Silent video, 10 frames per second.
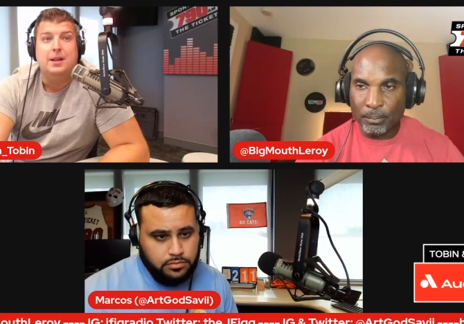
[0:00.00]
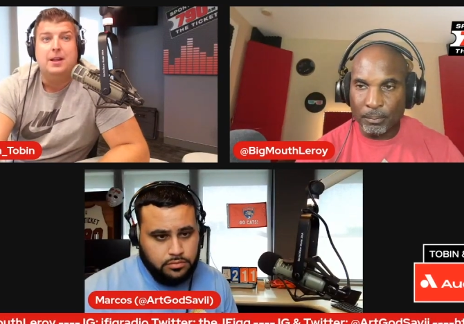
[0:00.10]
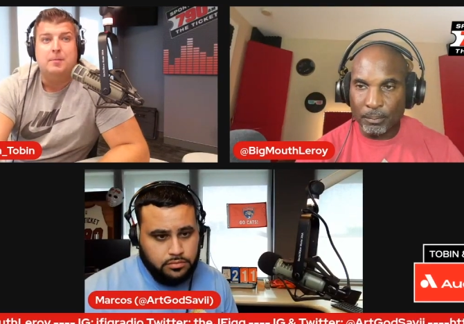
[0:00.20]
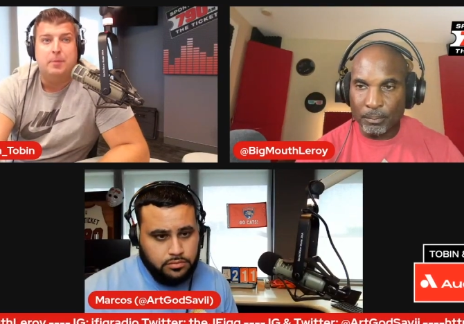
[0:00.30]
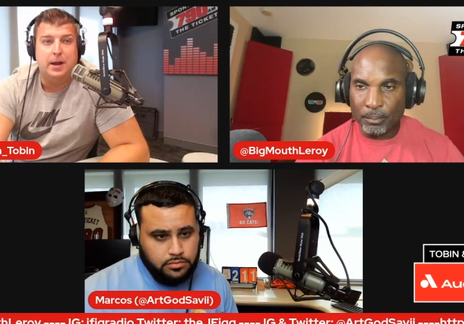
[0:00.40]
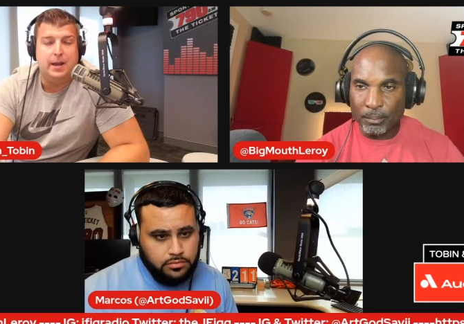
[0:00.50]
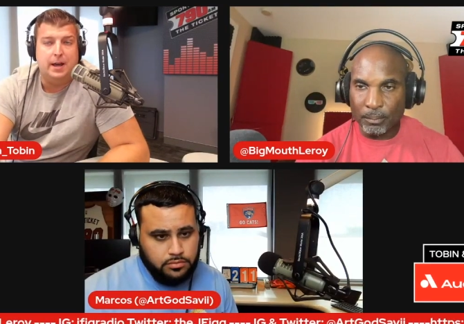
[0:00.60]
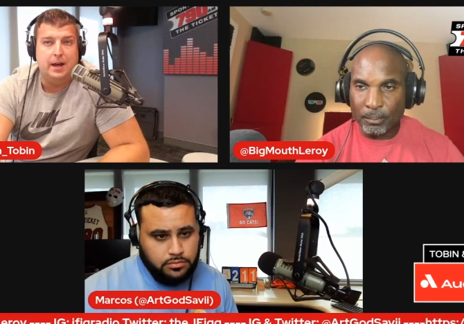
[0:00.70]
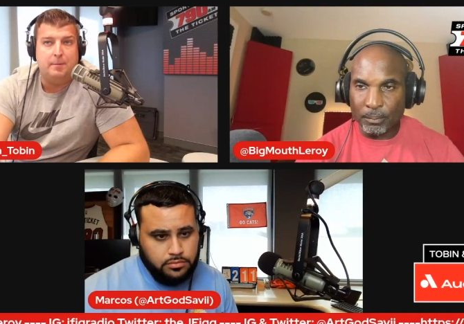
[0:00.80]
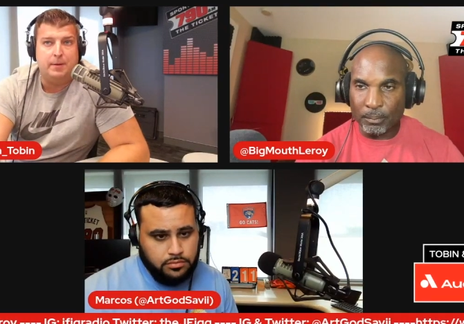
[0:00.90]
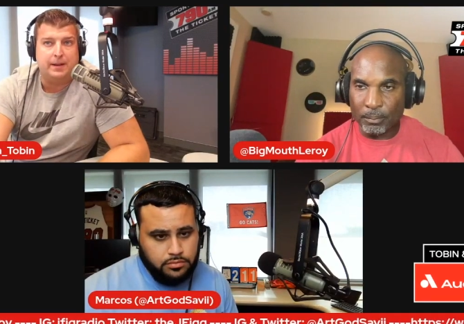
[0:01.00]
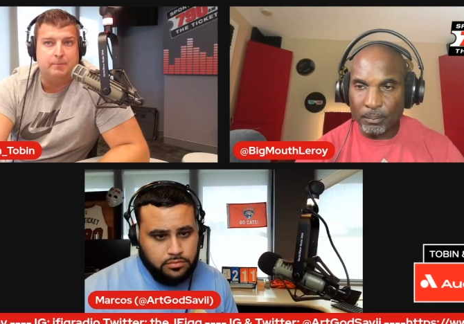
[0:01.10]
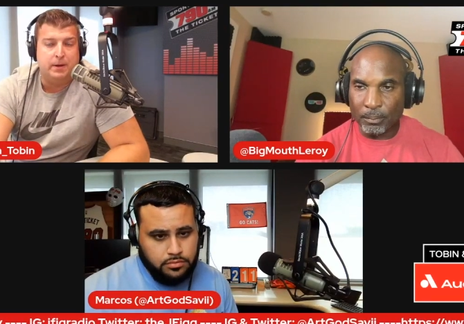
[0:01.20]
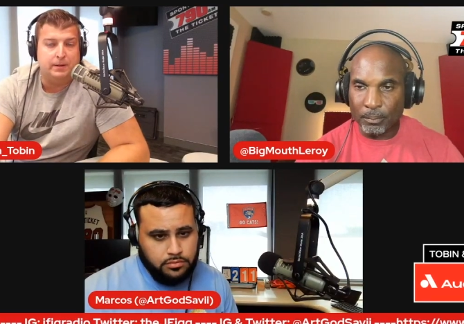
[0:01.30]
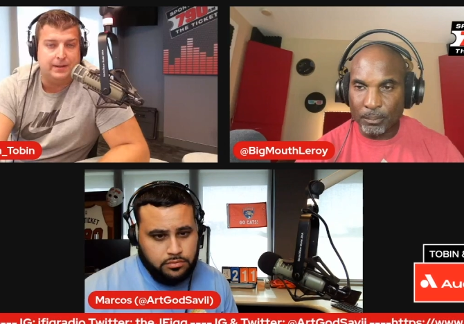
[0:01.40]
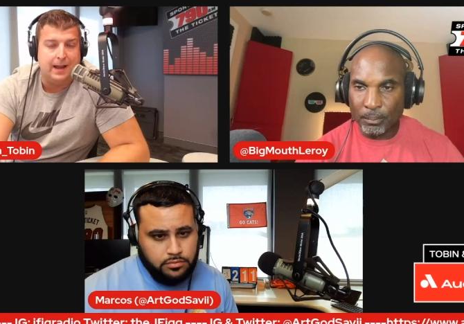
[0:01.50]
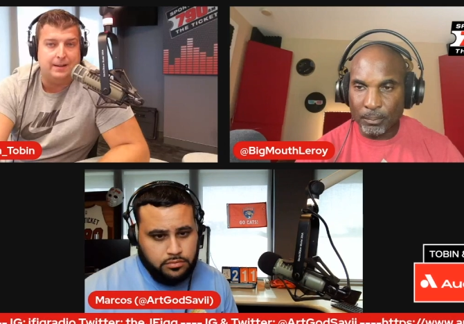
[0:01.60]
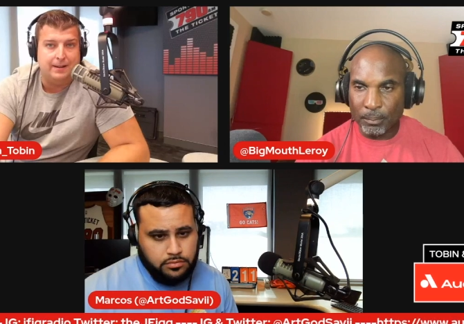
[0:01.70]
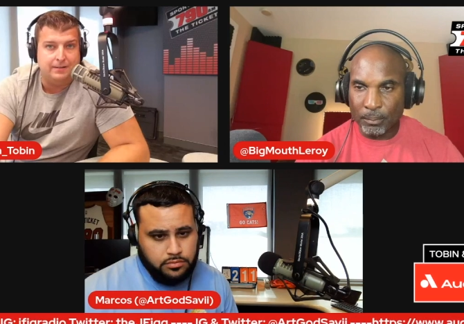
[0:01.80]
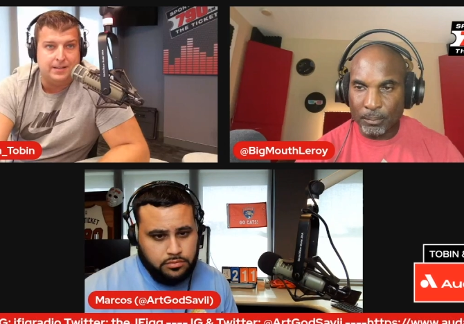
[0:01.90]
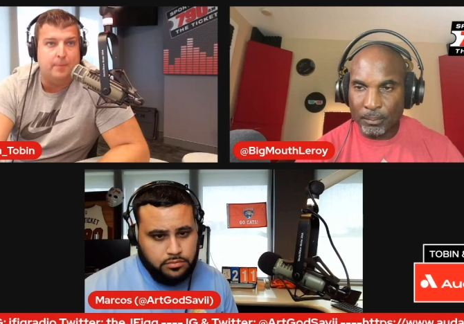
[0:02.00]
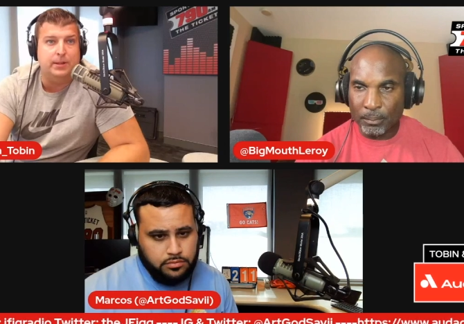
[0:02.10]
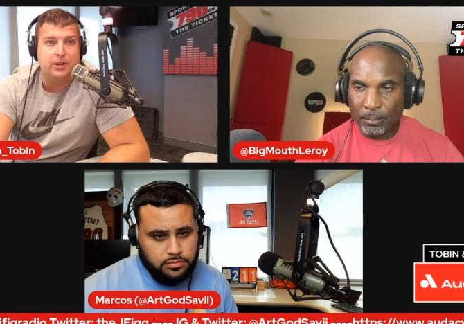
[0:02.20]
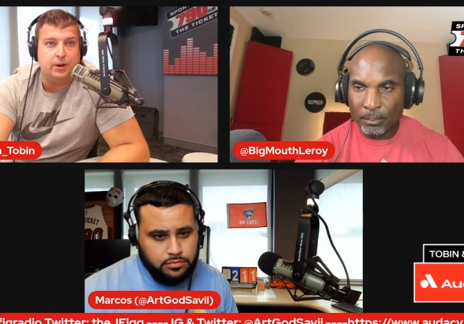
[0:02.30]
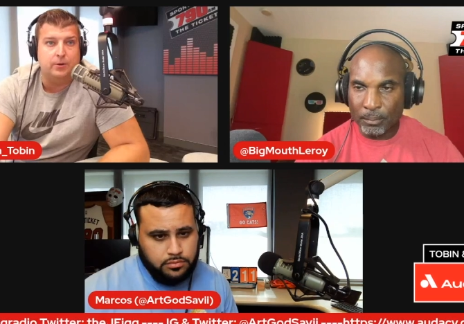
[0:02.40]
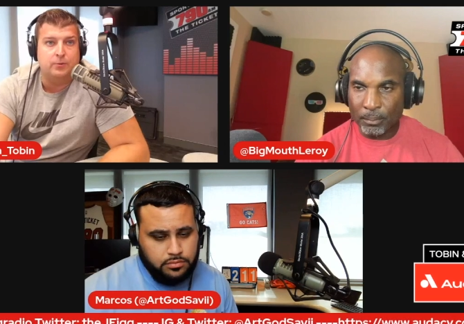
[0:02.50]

Speaker 1: but uh, mm-hmm. but but got doubly hurt